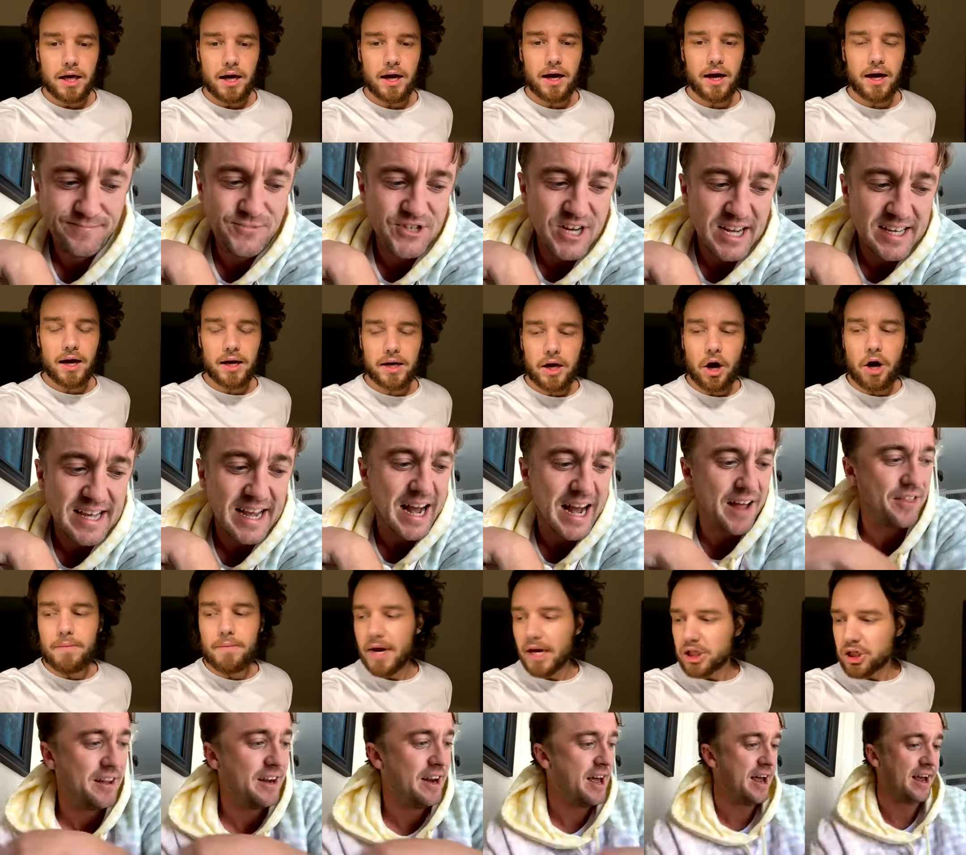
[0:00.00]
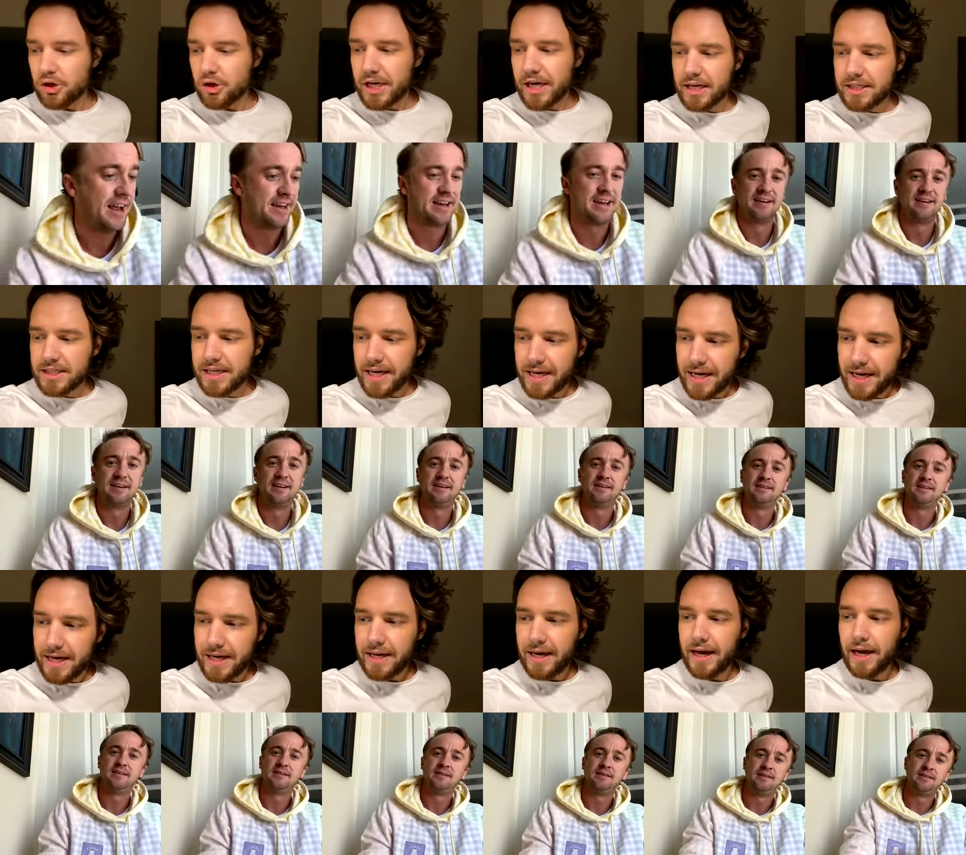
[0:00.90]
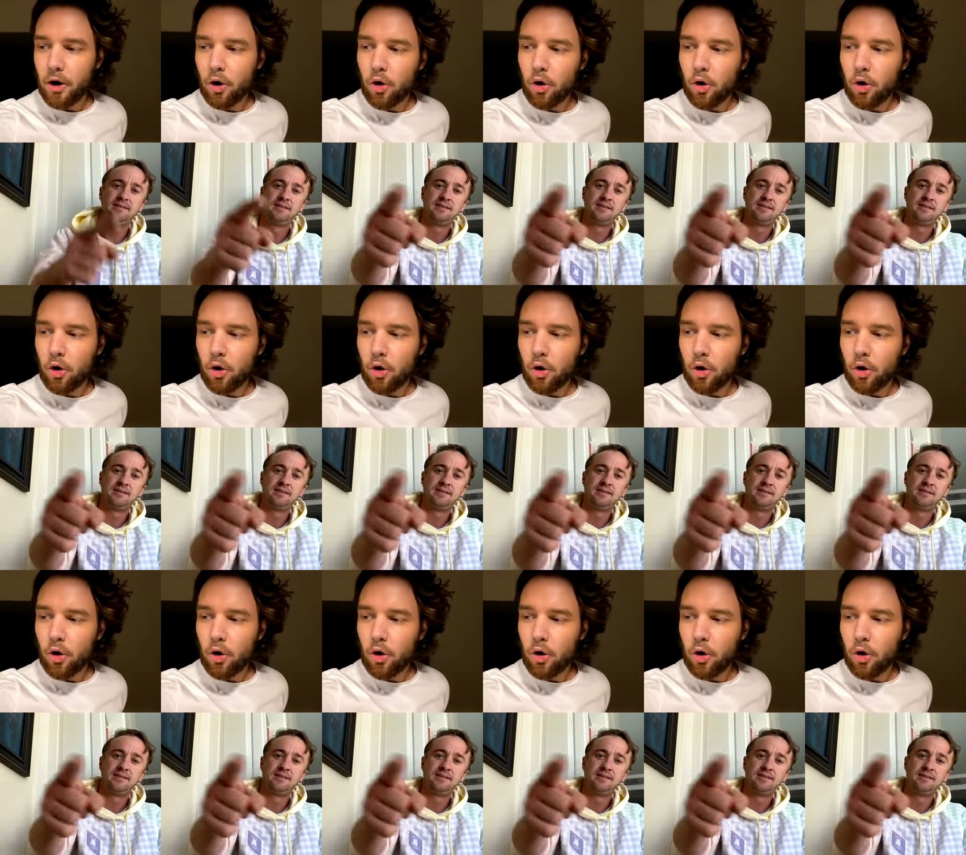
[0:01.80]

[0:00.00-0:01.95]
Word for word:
Speaker 1: Check uh, out. Go and make sure you get a ticket.